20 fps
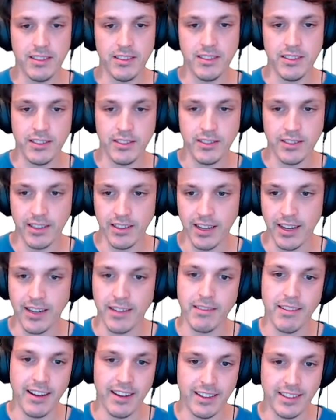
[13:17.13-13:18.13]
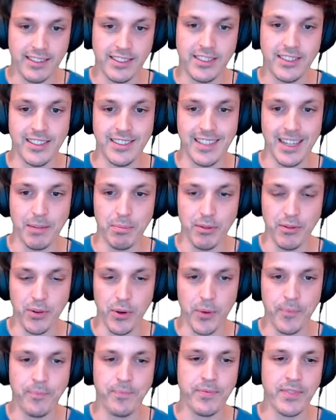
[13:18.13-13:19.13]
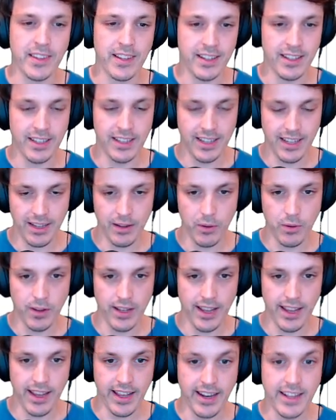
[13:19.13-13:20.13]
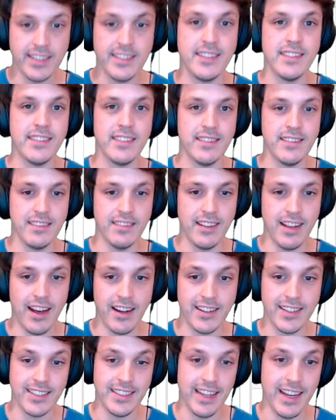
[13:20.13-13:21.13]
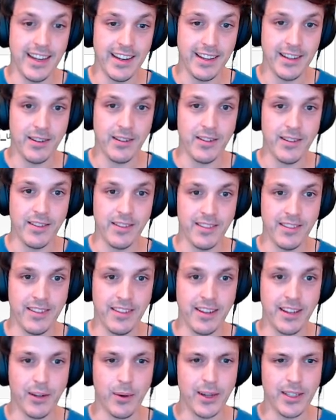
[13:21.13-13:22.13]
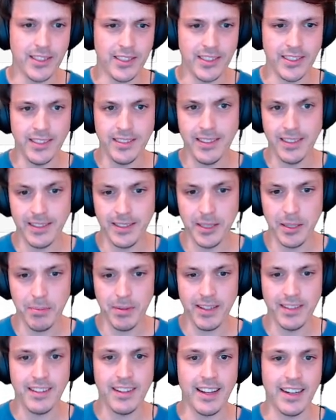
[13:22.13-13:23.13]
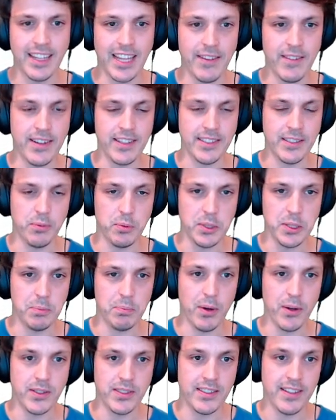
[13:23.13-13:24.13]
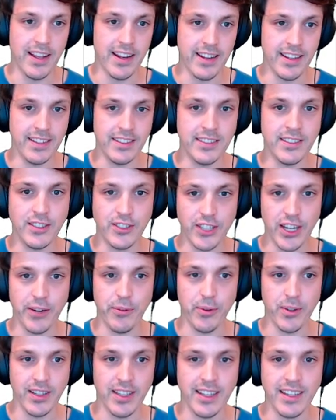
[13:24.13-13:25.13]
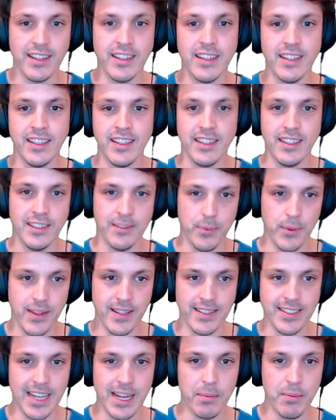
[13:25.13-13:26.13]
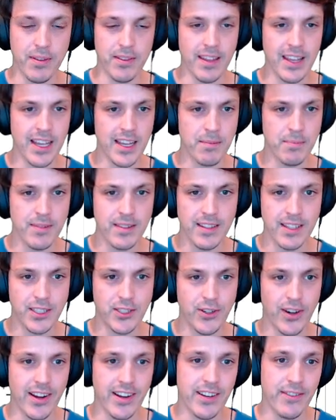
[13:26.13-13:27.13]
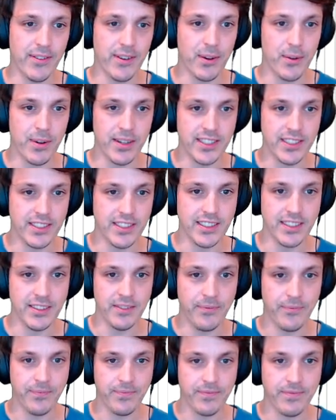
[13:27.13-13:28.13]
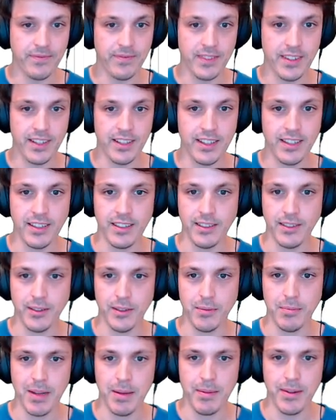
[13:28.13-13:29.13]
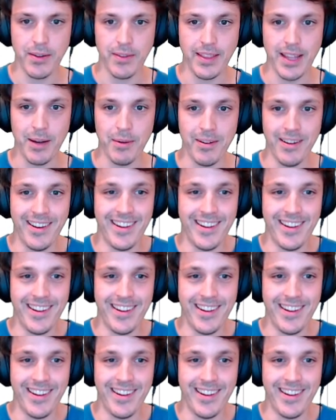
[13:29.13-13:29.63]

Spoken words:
So yeah, just like before, it is understanding the question a little bit and giving us a response that is generally with the same theme. Let's try a different question. Oh, maybe not that one.